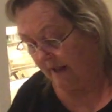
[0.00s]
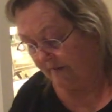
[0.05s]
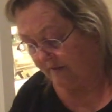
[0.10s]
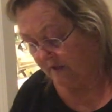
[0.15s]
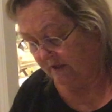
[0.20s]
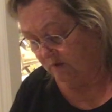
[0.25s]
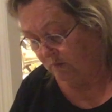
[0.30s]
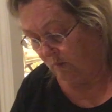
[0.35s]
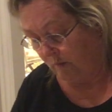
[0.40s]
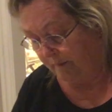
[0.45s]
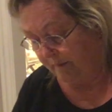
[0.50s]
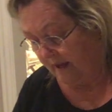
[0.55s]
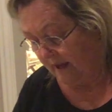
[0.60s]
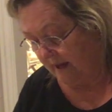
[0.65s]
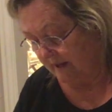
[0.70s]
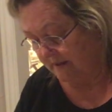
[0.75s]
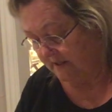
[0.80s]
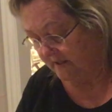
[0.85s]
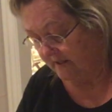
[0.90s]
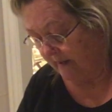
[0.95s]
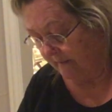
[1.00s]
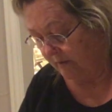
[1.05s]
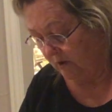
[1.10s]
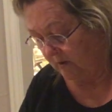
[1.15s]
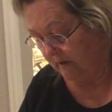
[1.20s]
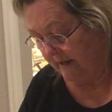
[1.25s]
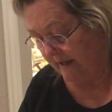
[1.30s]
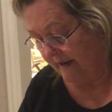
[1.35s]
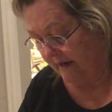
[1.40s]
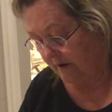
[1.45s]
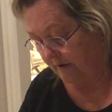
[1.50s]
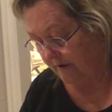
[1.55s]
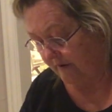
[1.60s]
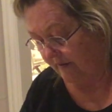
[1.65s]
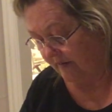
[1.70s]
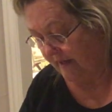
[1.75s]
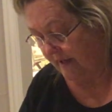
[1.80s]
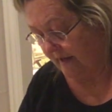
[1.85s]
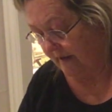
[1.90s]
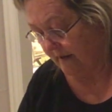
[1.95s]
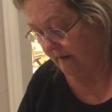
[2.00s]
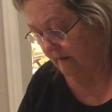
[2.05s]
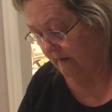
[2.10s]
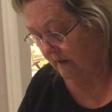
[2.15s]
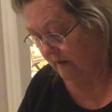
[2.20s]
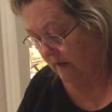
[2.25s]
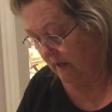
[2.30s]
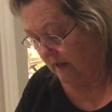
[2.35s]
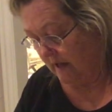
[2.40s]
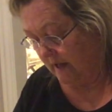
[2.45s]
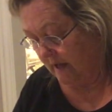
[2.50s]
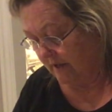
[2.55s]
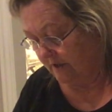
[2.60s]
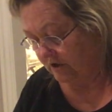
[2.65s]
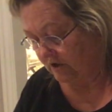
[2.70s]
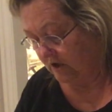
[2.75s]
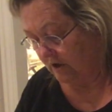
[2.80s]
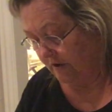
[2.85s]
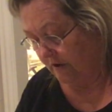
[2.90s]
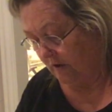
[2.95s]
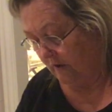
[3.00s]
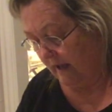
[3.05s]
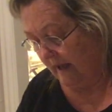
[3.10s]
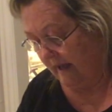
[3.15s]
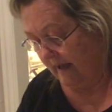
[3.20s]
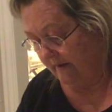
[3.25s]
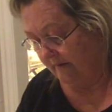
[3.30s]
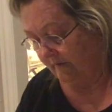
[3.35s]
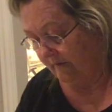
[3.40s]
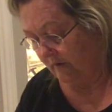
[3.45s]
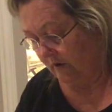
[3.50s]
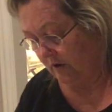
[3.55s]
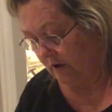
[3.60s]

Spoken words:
This will be a double layered thing. So you'll have